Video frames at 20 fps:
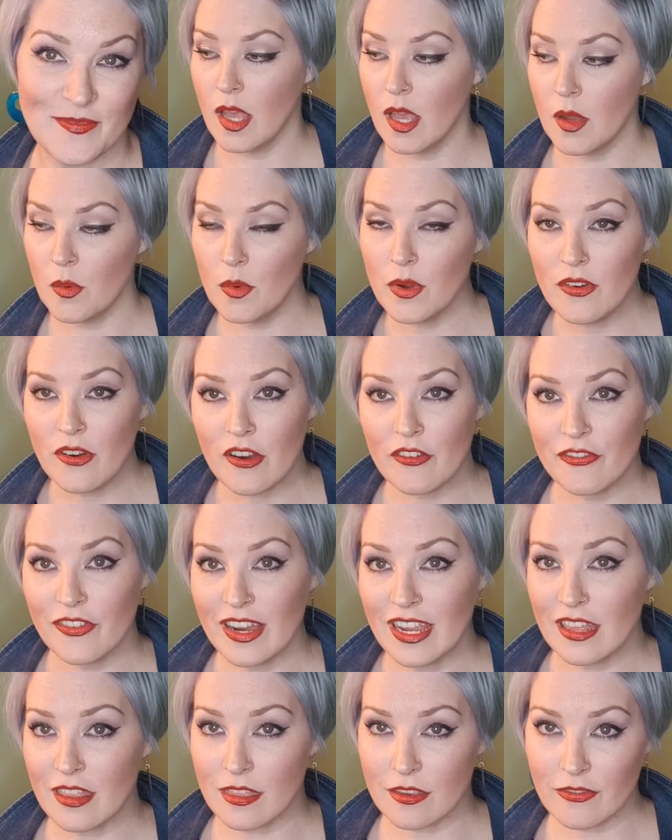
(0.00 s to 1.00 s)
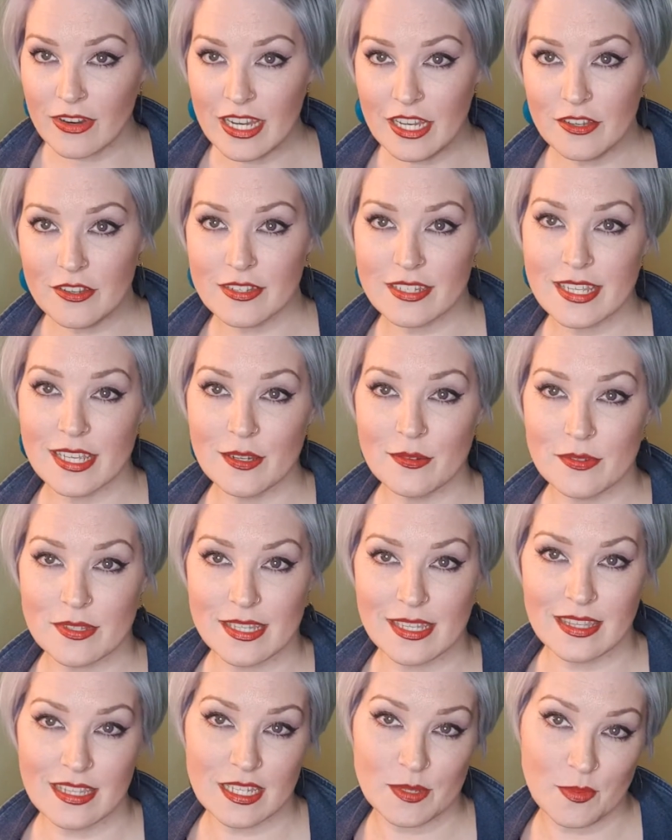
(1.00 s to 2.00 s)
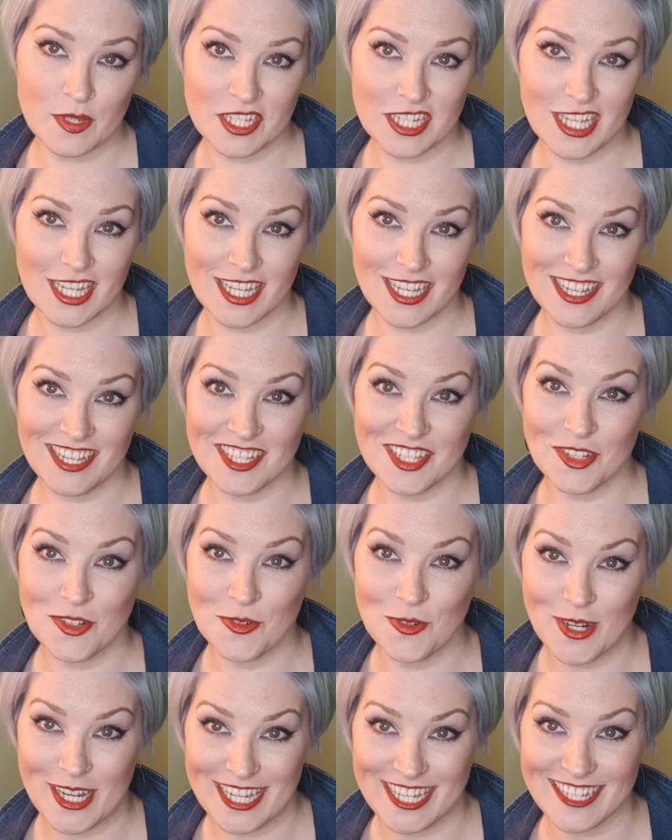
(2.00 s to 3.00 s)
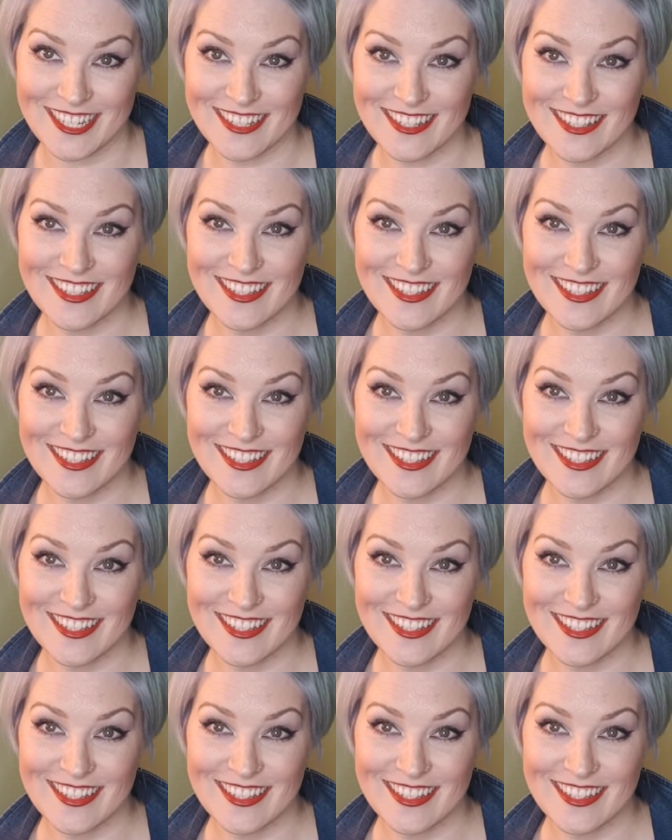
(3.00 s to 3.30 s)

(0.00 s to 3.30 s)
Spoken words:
We're offering 3 new skills in this particular toolkit.